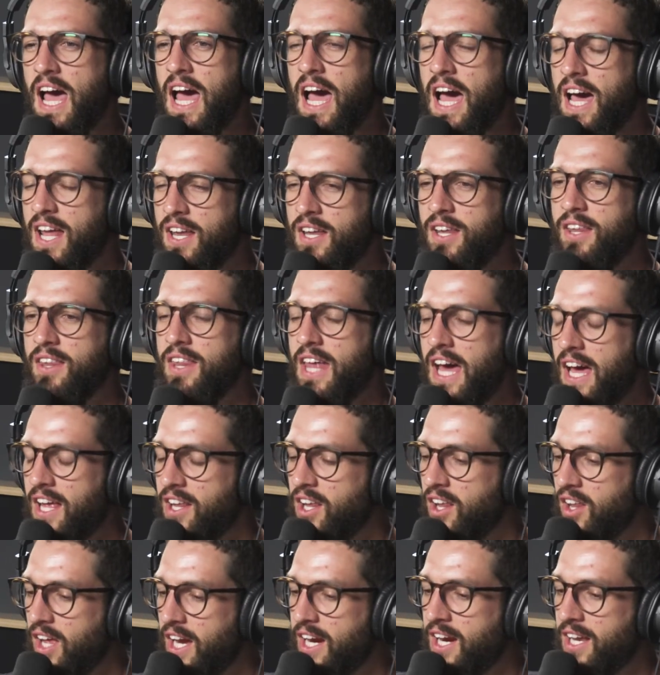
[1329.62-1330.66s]
Because we kind of had
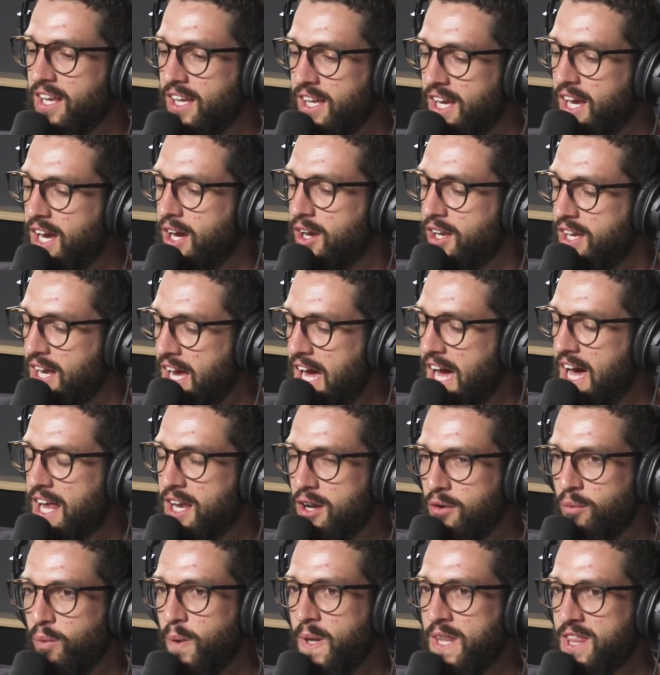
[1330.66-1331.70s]
that, like, yeah, you
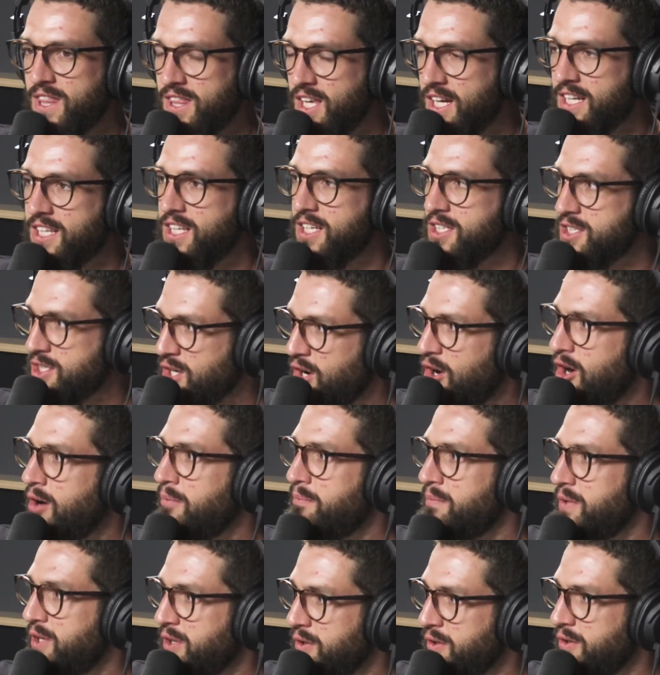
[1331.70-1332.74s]
had it with, like, the
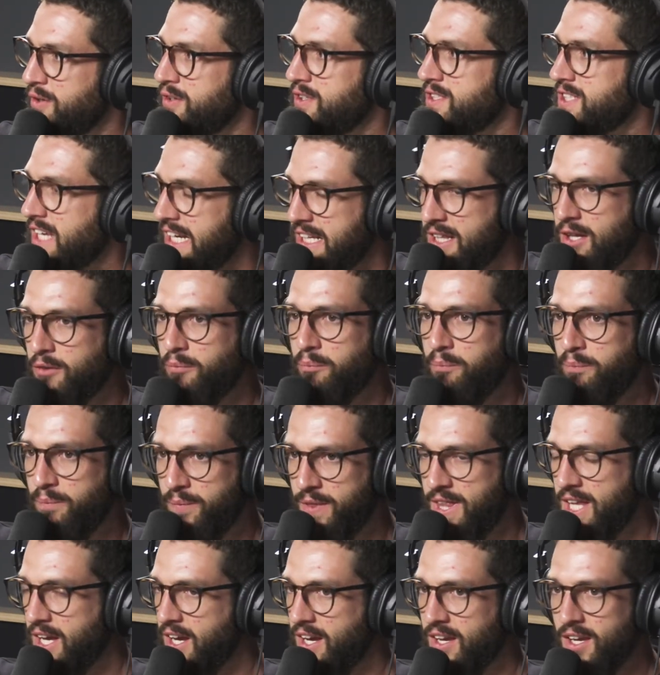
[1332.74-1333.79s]
top dudes, like
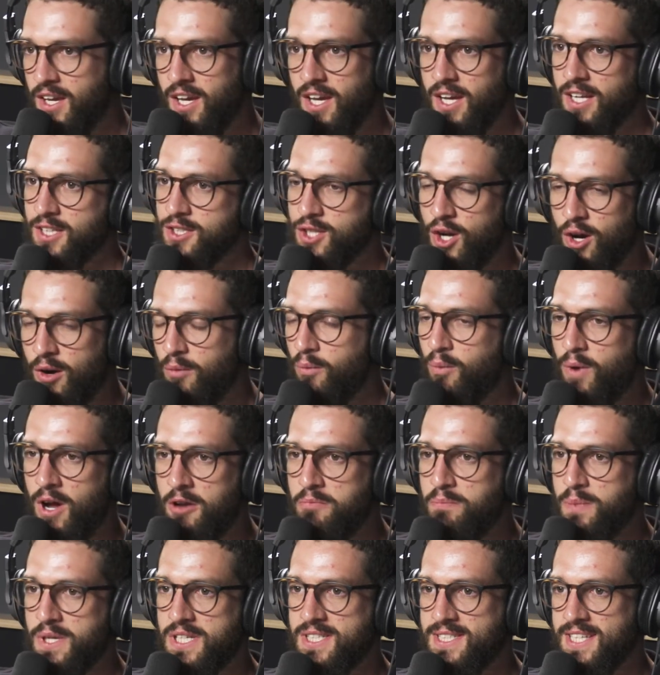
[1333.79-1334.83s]
the top
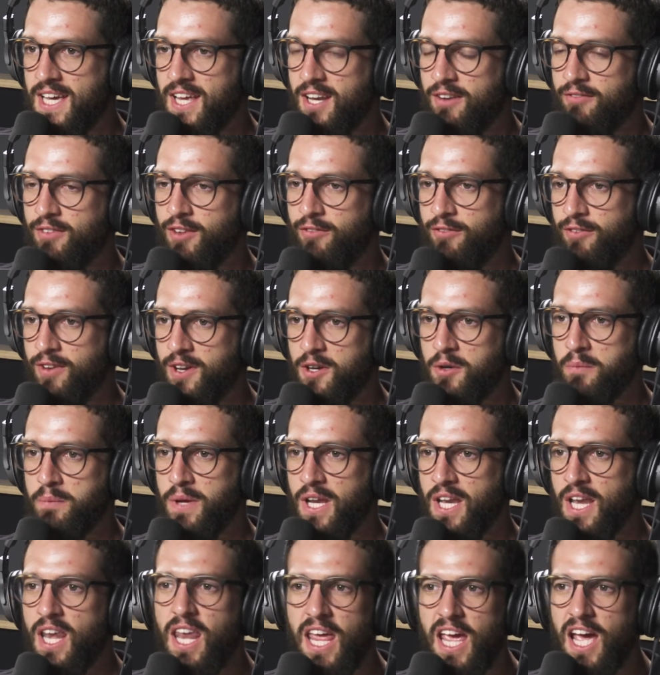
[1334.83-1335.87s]
1% of the field.
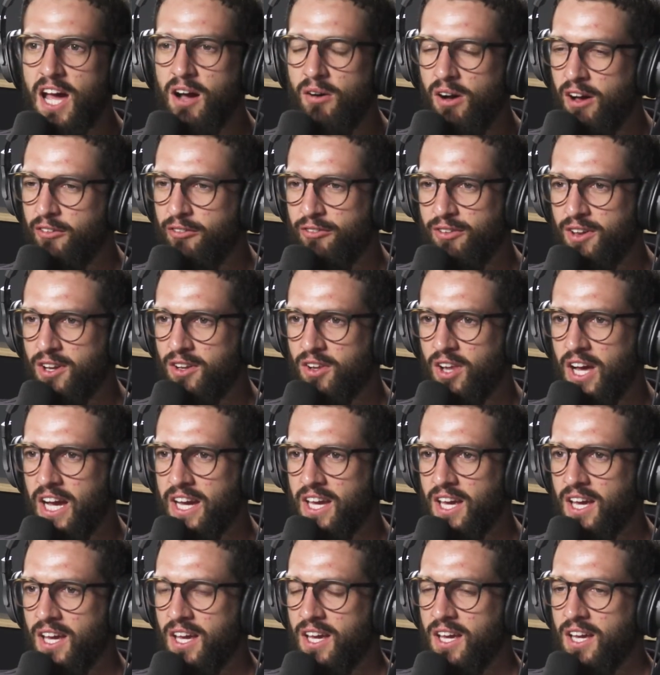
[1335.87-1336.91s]
But now I feel
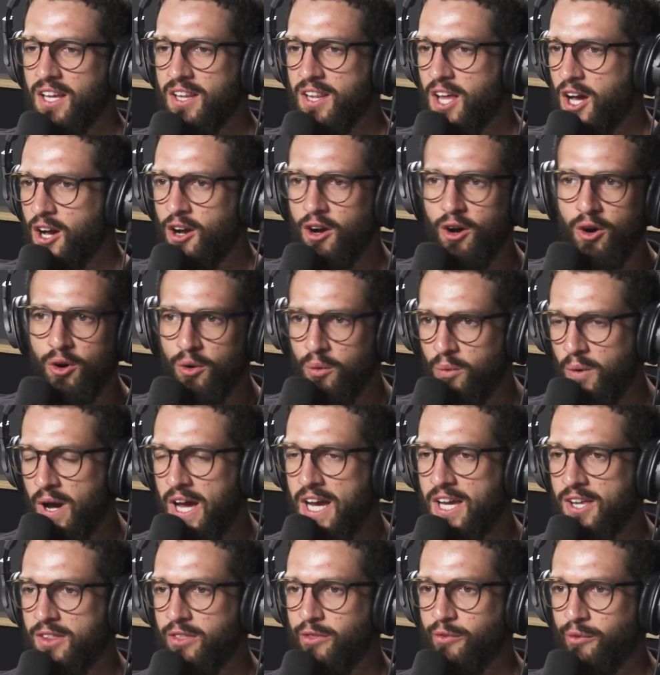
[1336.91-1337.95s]
like the whole
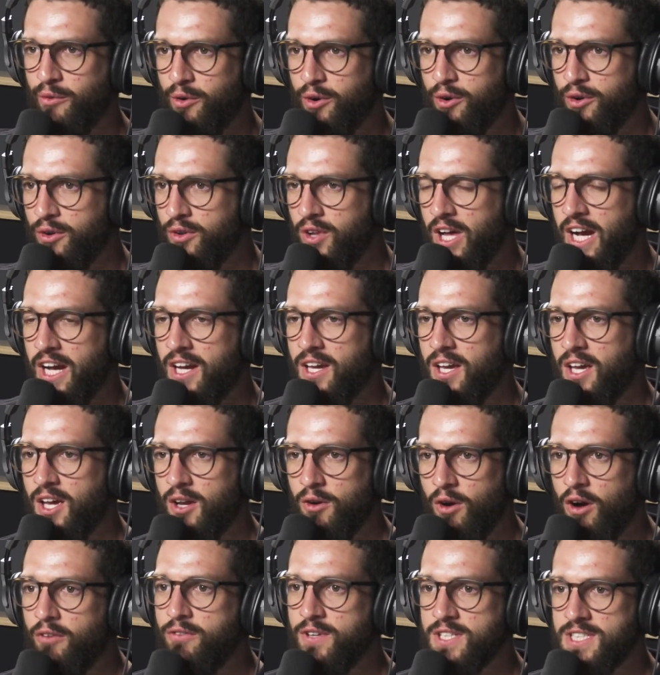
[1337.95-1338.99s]
way through, like,
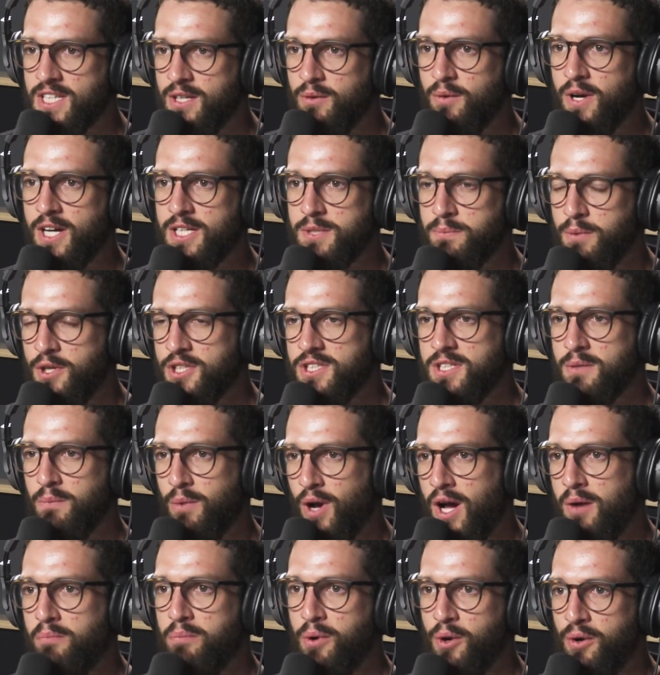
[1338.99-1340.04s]
obviously we're sponsored
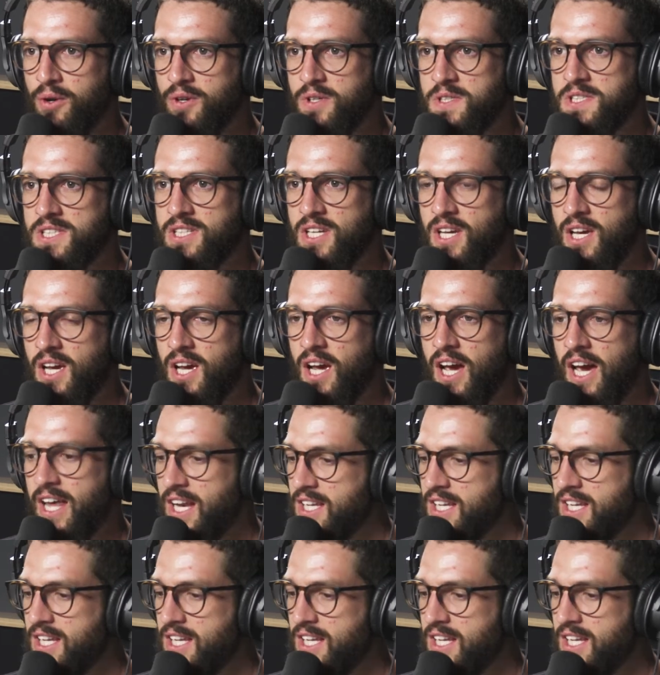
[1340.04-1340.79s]
by Boost. Yeah.